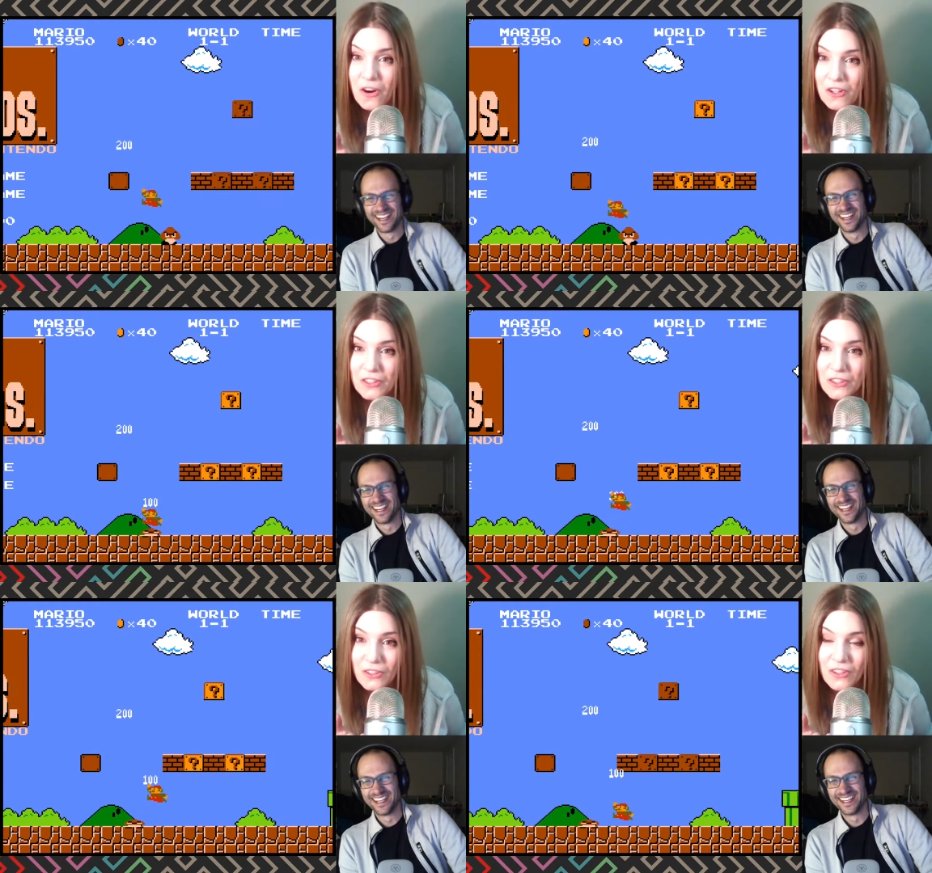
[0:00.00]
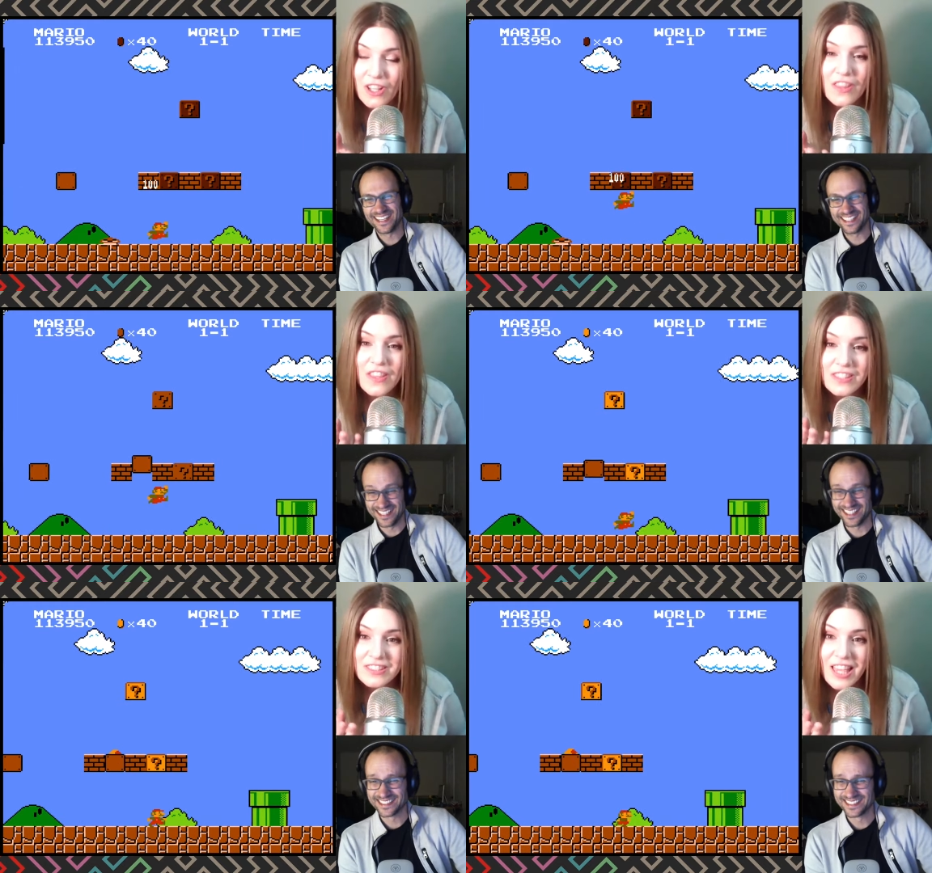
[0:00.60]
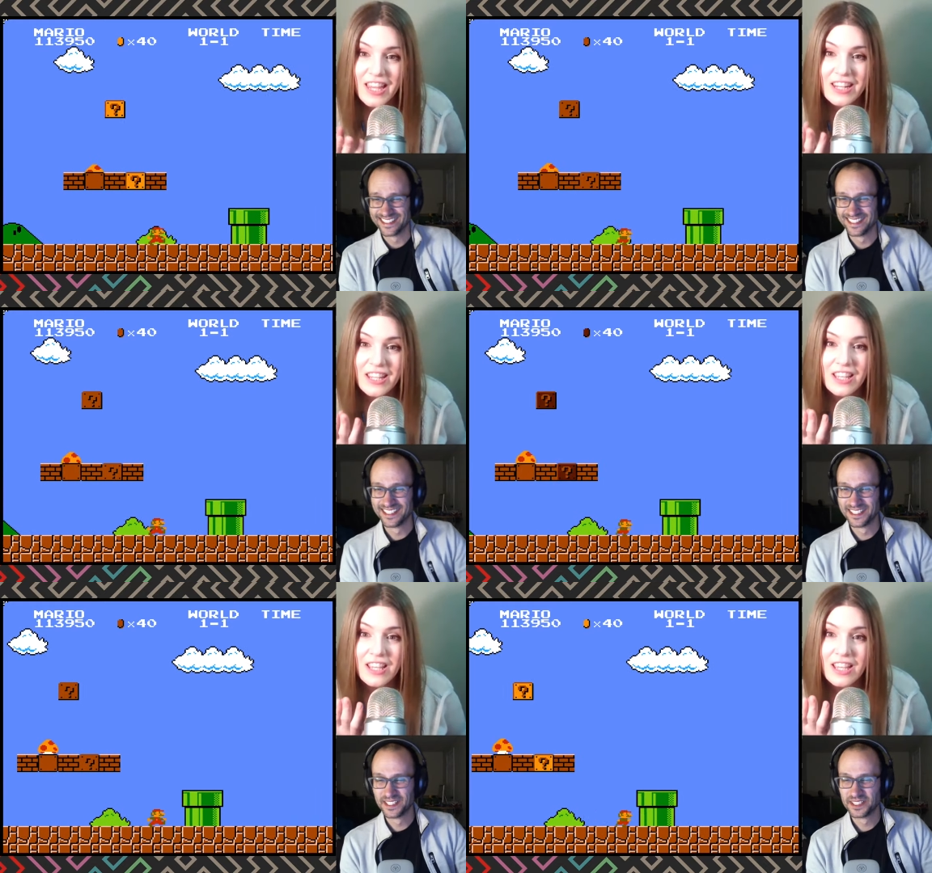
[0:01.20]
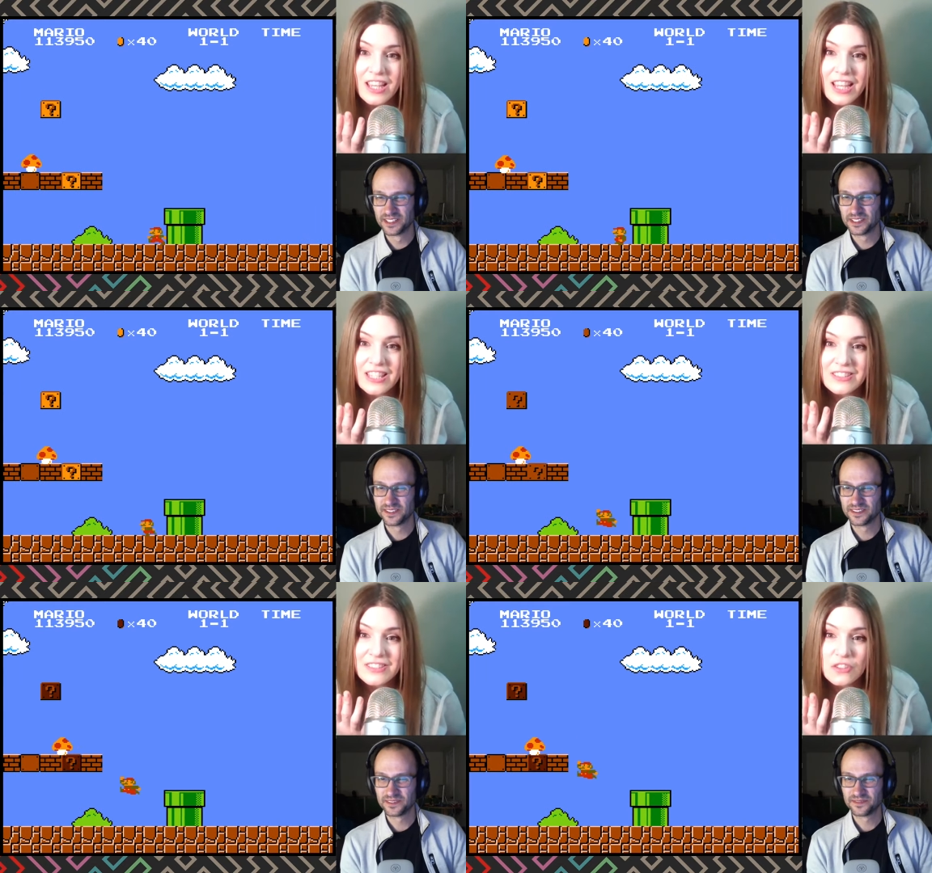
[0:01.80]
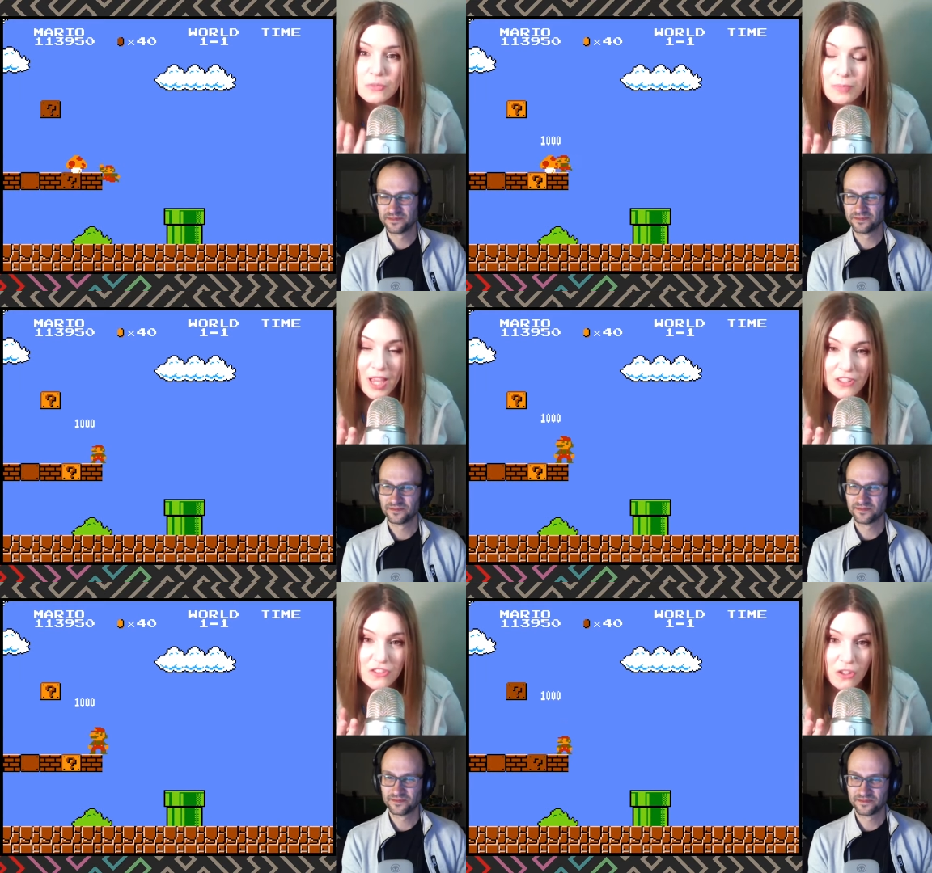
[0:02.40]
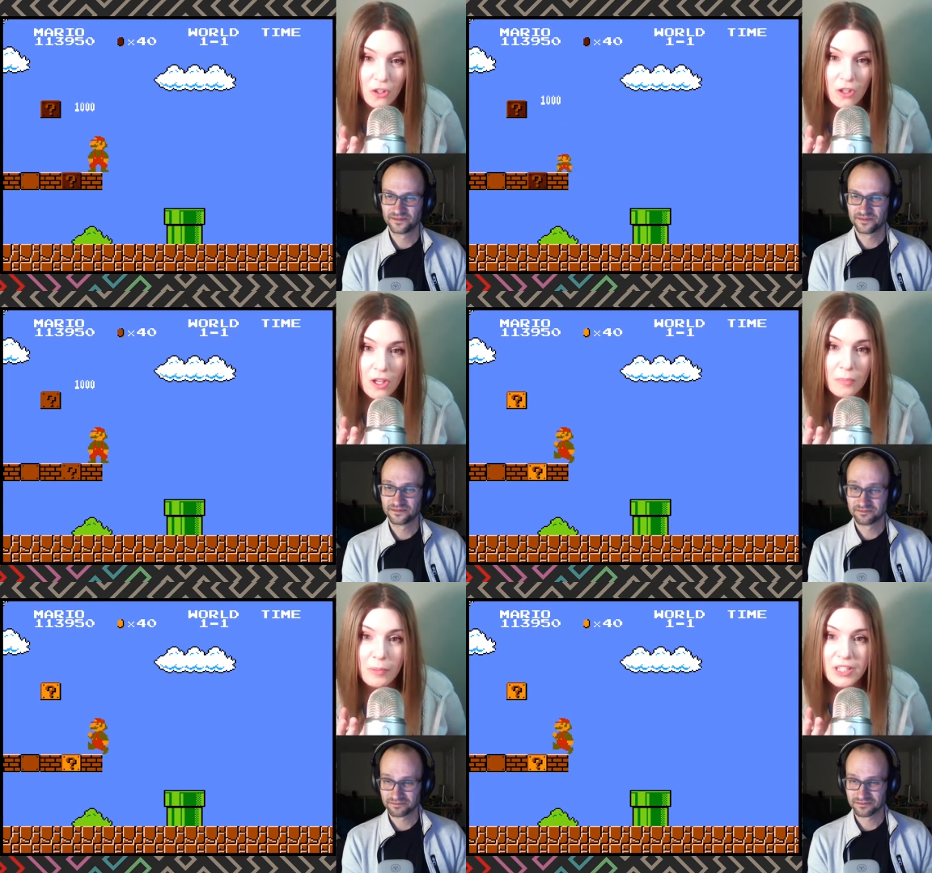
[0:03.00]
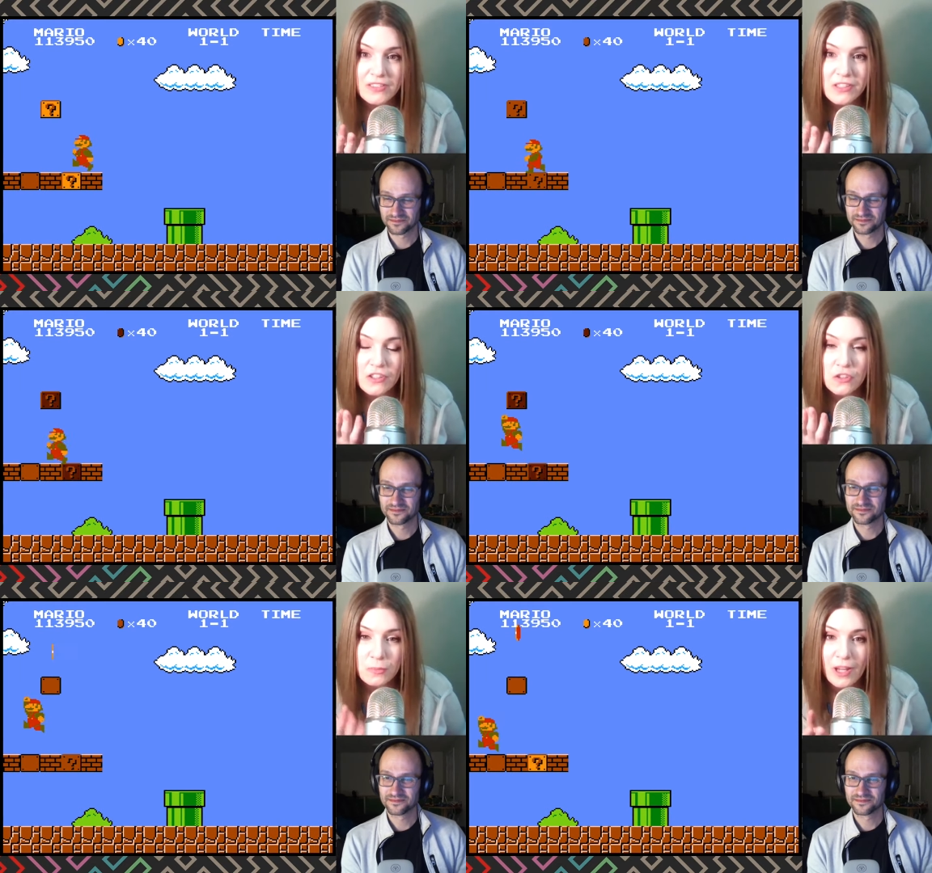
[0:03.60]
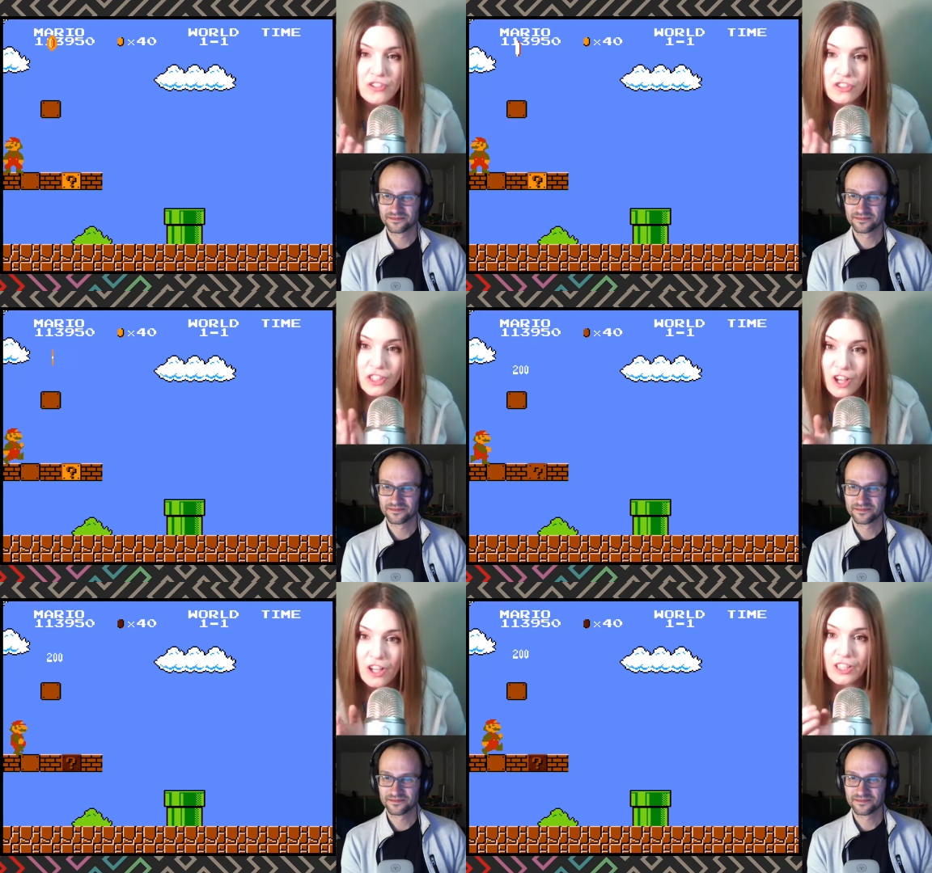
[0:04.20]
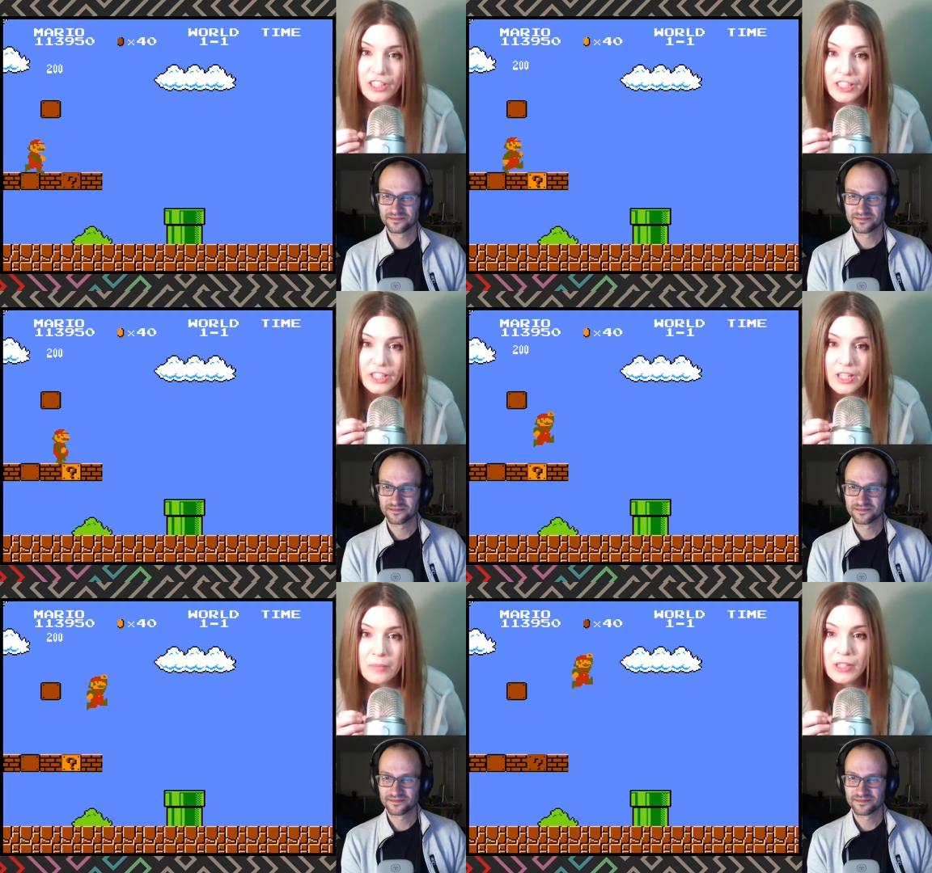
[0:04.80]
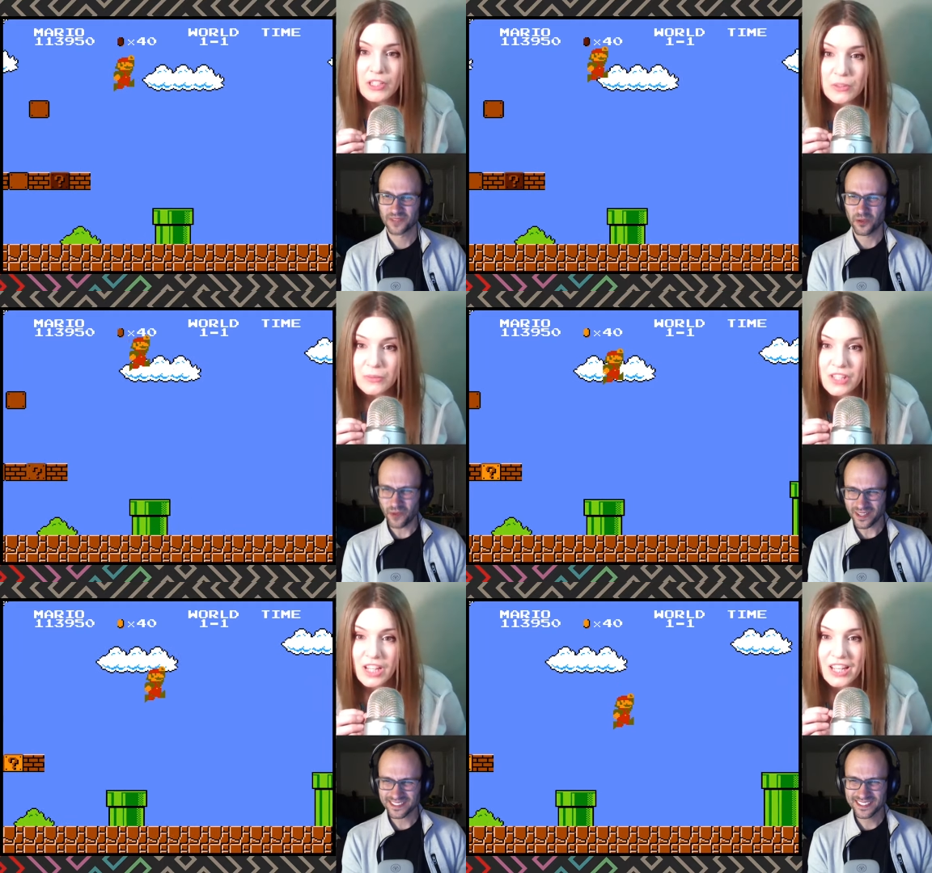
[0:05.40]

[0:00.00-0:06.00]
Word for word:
Speaker 1: article that said it's special, but it's especially ugly because it was like what?